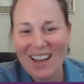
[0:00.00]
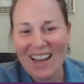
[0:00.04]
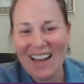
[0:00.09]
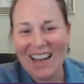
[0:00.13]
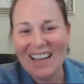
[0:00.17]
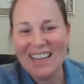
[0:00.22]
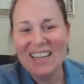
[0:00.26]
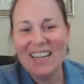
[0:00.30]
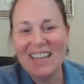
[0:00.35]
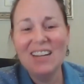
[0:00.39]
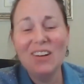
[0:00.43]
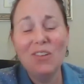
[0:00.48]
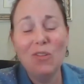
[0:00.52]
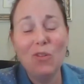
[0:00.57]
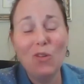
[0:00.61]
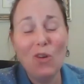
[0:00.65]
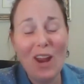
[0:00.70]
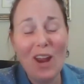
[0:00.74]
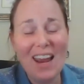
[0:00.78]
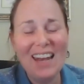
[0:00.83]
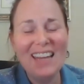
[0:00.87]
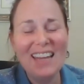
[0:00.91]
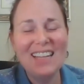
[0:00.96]
I
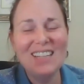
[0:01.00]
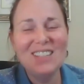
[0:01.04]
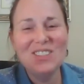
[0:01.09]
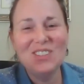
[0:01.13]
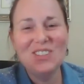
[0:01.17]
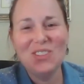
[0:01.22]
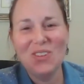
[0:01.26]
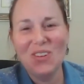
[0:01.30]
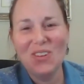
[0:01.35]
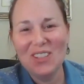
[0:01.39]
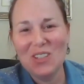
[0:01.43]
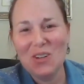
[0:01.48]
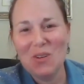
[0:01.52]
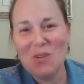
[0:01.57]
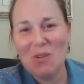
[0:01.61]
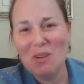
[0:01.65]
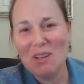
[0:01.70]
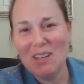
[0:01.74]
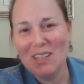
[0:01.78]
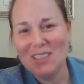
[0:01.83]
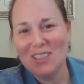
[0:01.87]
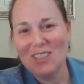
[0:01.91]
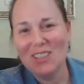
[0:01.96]
really enjoy
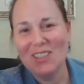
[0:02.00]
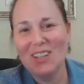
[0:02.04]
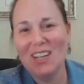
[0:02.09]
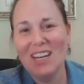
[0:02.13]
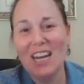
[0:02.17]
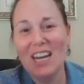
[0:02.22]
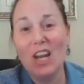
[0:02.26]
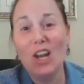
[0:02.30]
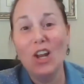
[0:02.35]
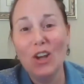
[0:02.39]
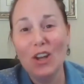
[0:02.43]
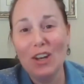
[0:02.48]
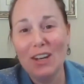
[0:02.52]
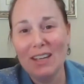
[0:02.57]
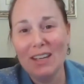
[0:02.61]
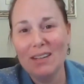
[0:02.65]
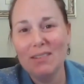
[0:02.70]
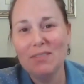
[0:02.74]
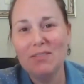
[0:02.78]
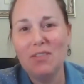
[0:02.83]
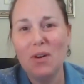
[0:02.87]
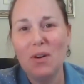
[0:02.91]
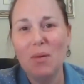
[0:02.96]
talking to you and
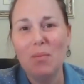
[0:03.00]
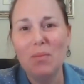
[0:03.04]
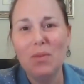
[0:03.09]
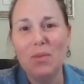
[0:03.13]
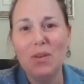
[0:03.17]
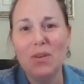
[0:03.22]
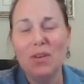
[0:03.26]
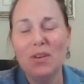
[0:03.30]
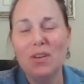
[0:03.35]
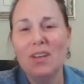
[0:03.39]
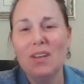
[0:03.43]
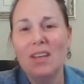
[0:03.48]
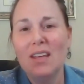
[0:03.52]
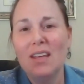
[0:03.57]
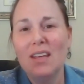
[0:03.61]
learning from you.